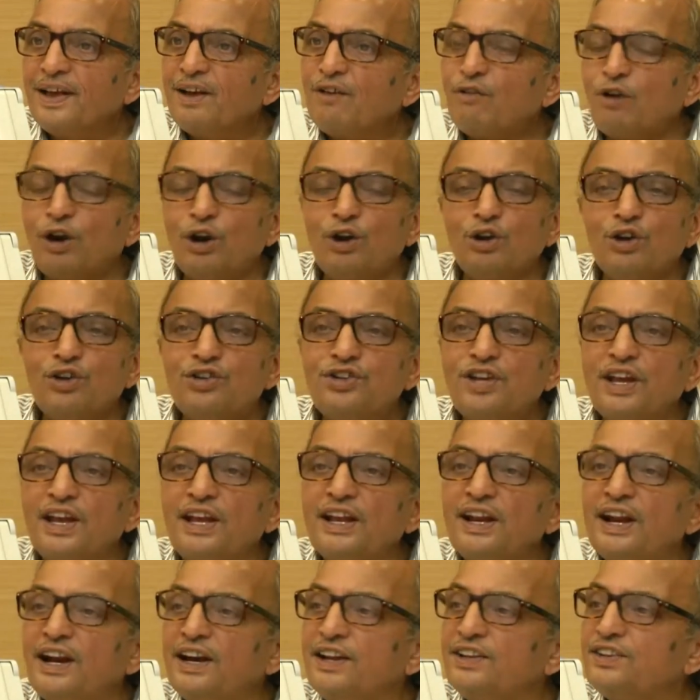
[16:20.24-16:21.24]
What do you see
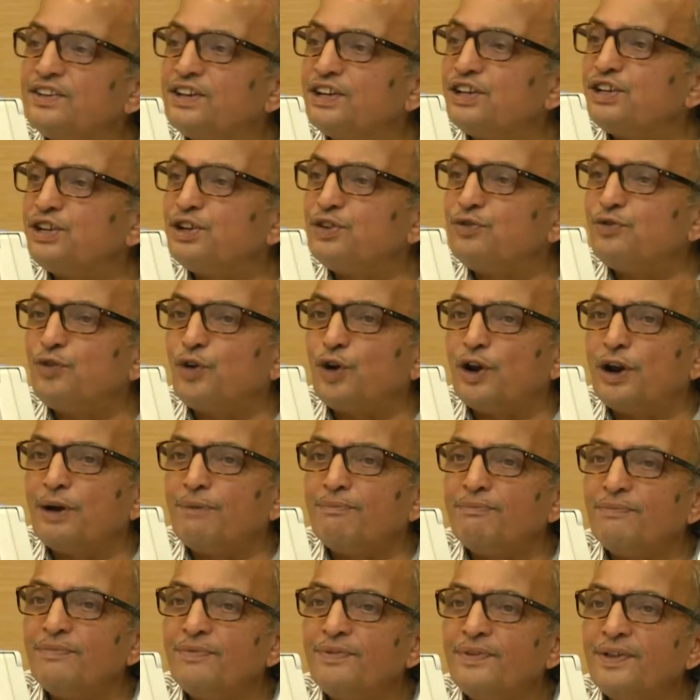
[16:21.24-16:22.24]
in a discussion
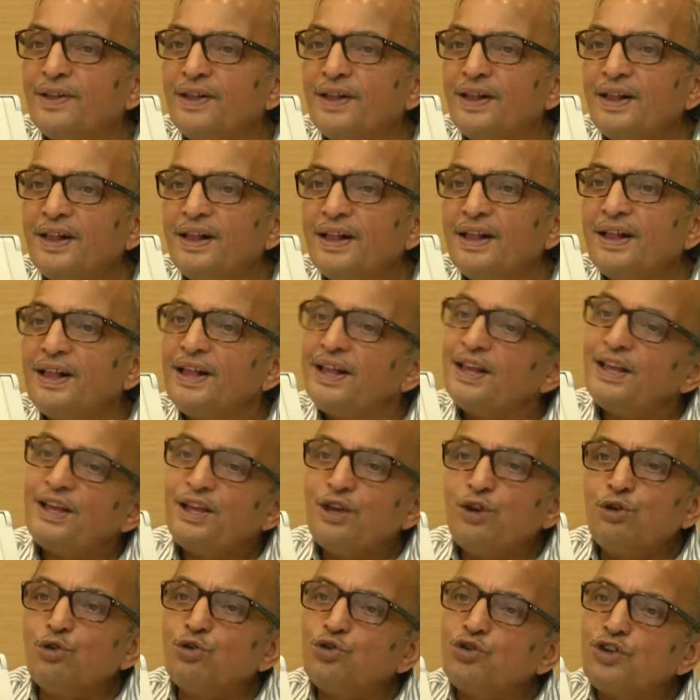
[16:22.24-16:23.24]
forum?
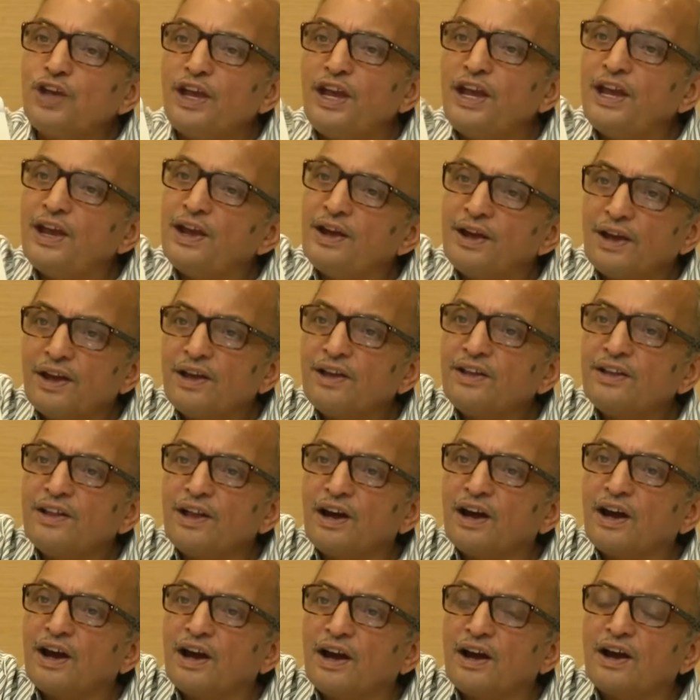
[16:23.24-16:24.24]
You see
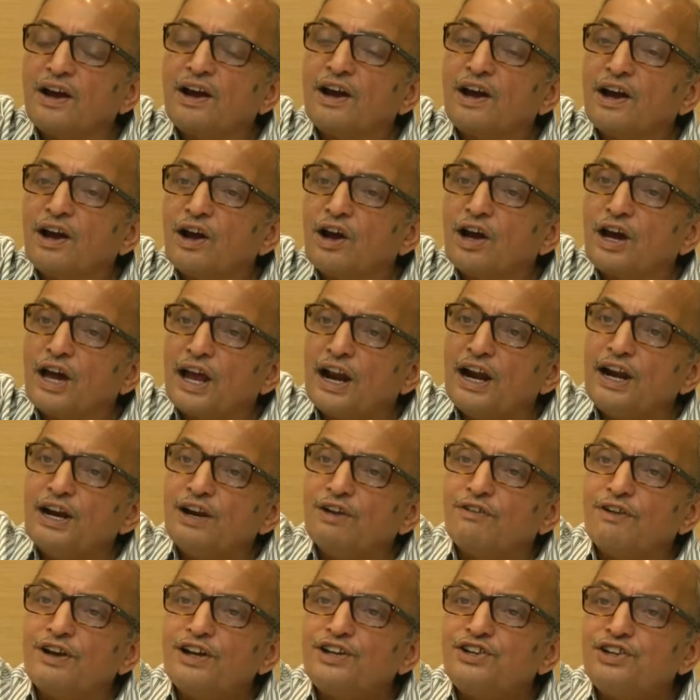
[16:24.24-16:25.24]
the
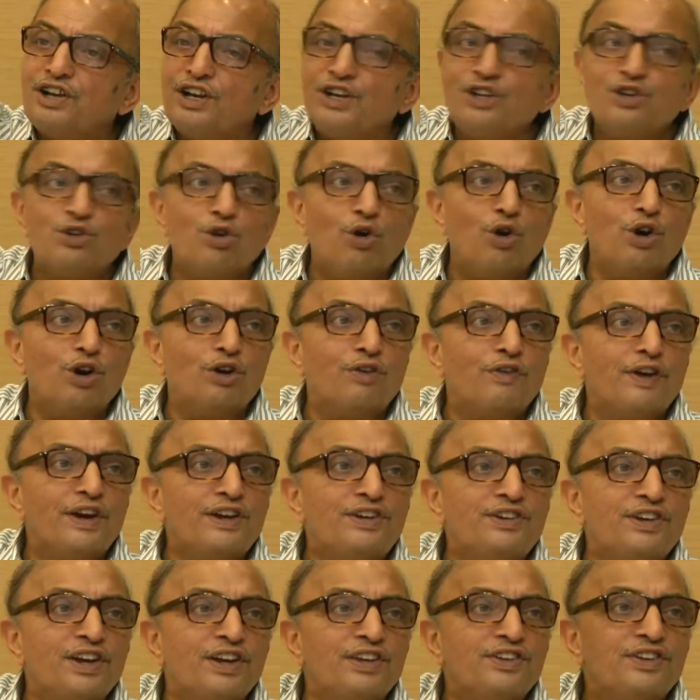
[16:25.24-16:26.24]
current questions, old
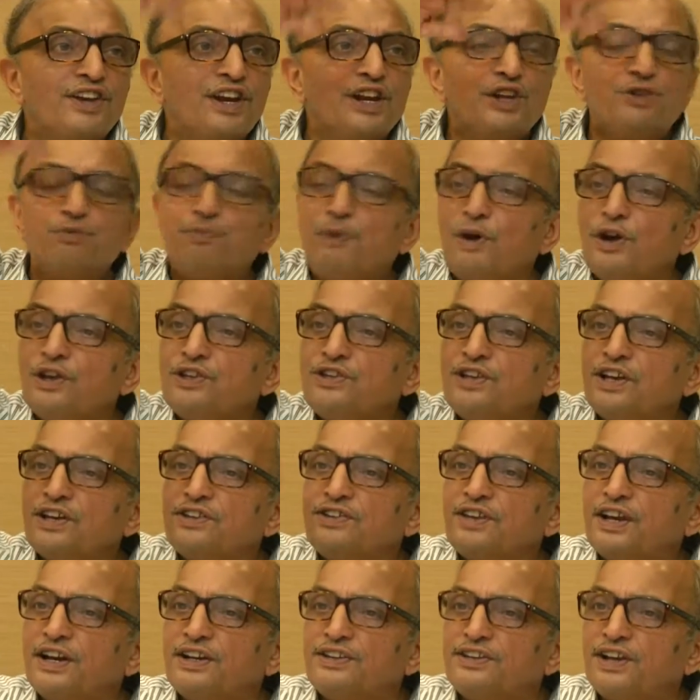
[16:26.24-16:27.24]
questions,
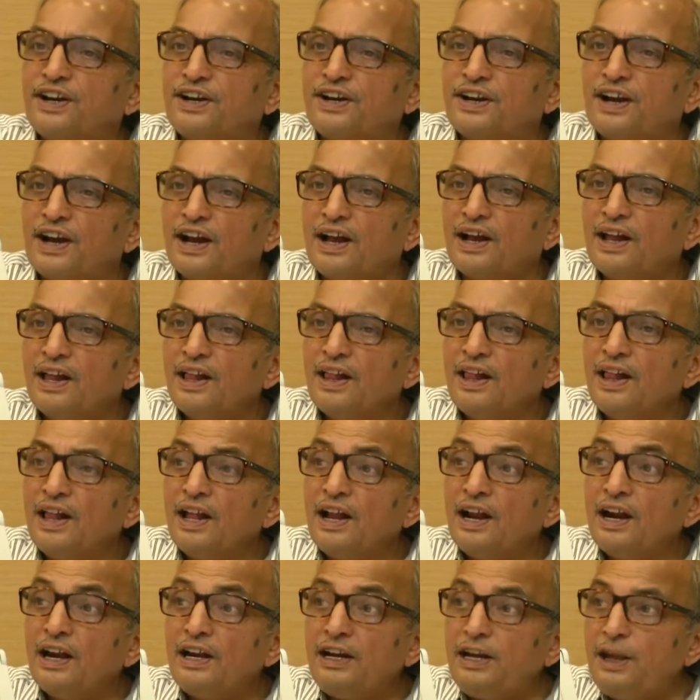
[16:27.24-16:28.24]
responses, etc.
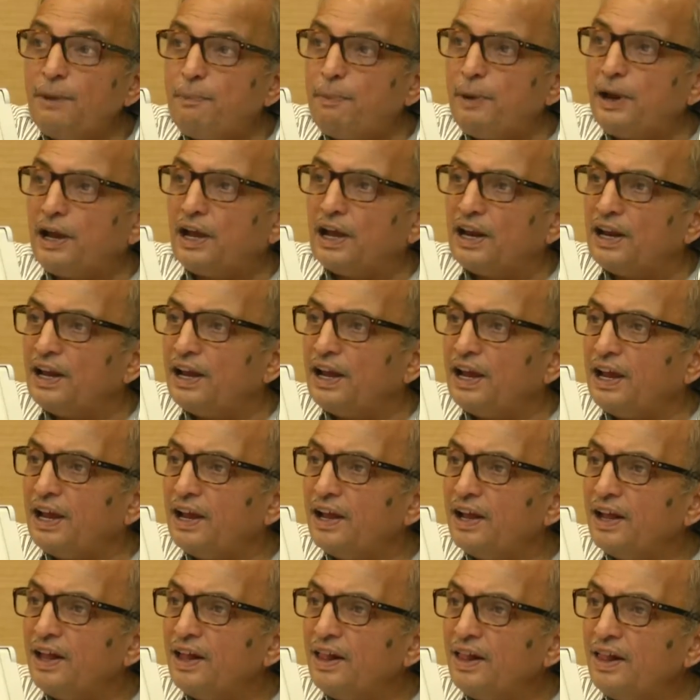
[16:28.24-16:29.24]
Typically,
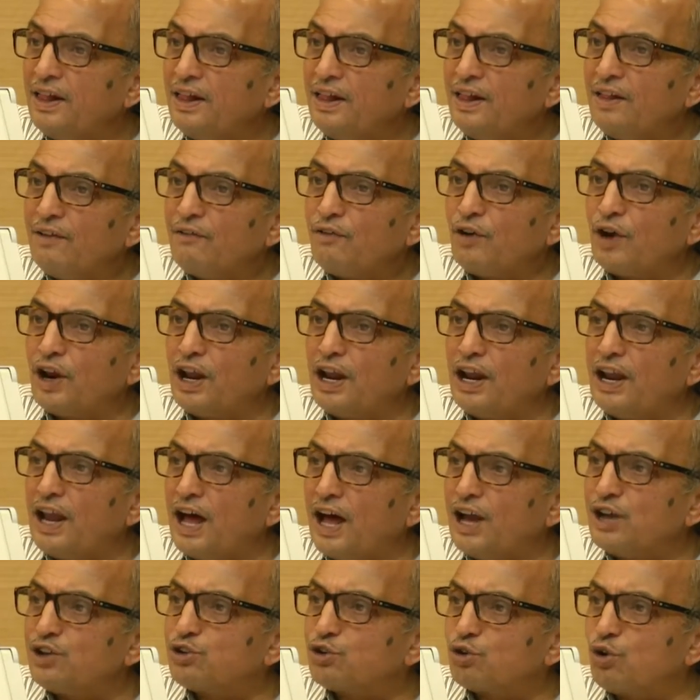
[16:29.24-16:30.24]
for a
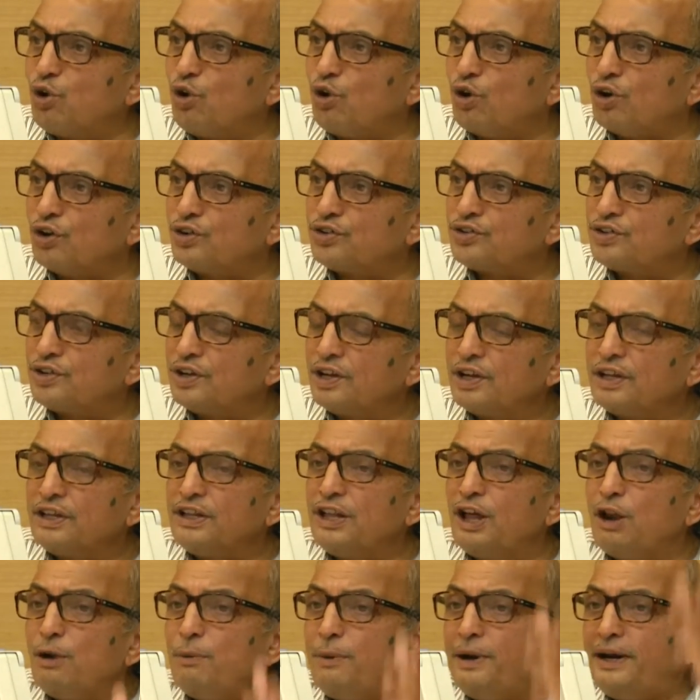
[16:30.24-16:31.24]
large course,
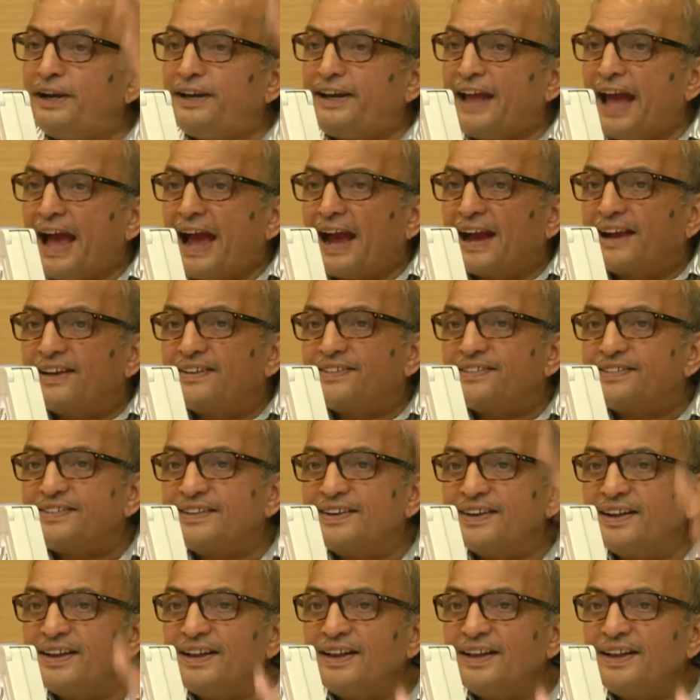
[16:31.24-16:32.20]
there will be tags.